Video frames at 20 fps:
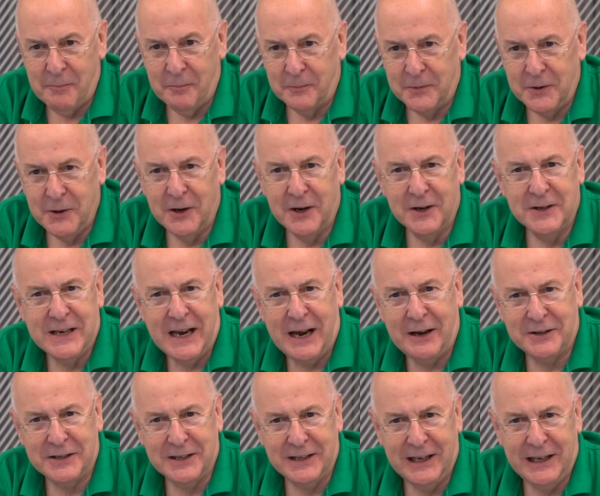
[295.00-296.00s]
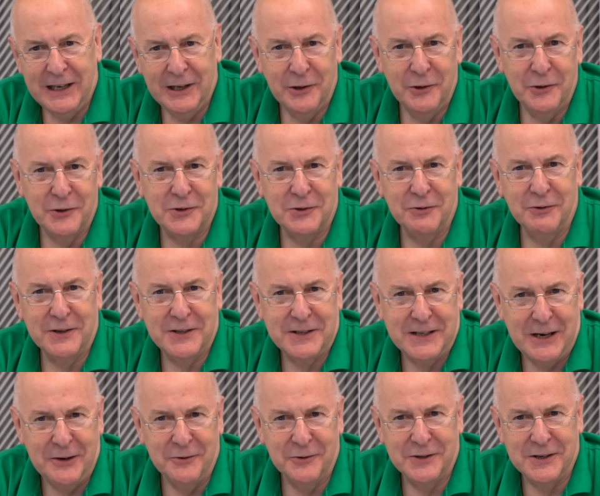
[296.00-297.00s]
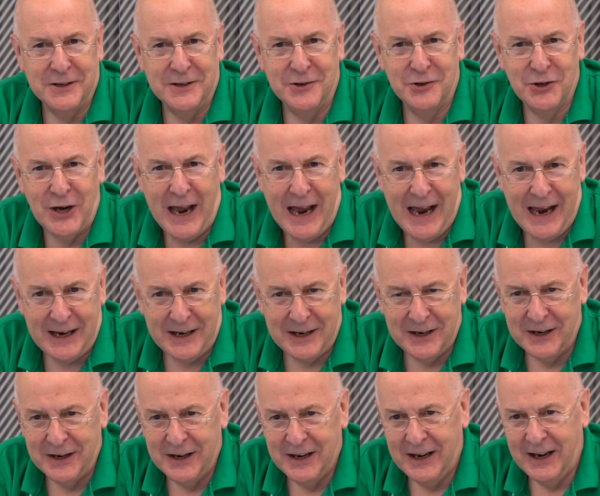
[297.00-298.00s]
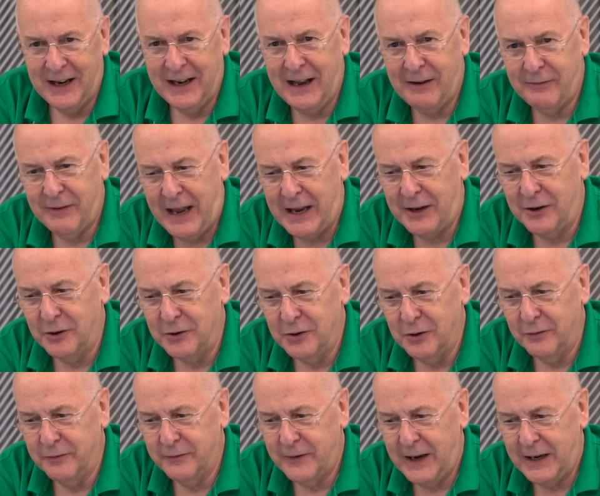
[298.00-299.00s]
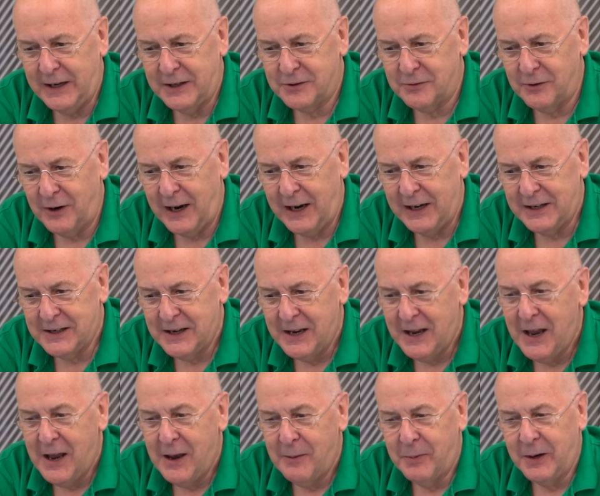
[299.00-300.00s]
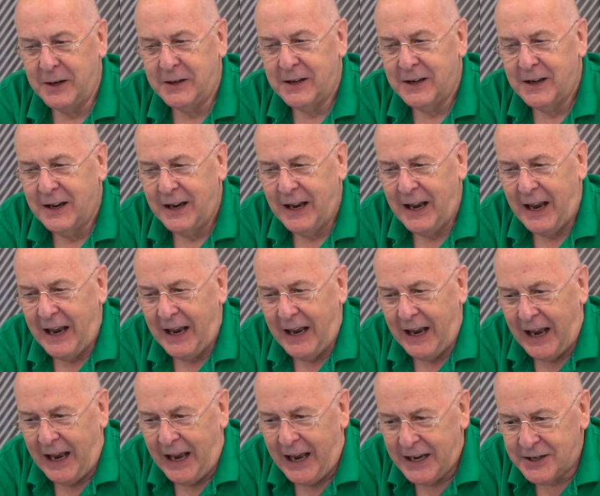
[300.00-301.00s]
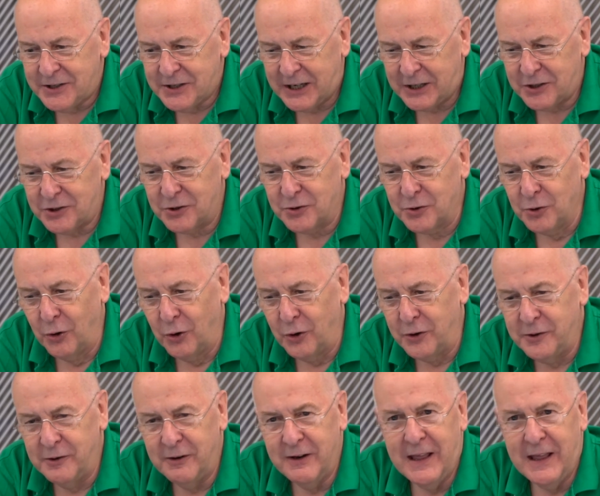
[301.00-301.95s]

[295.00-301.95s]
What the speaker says: you'd undoubtedly lose to a singleton jack and have egg on your face, right? But it's extraordinary,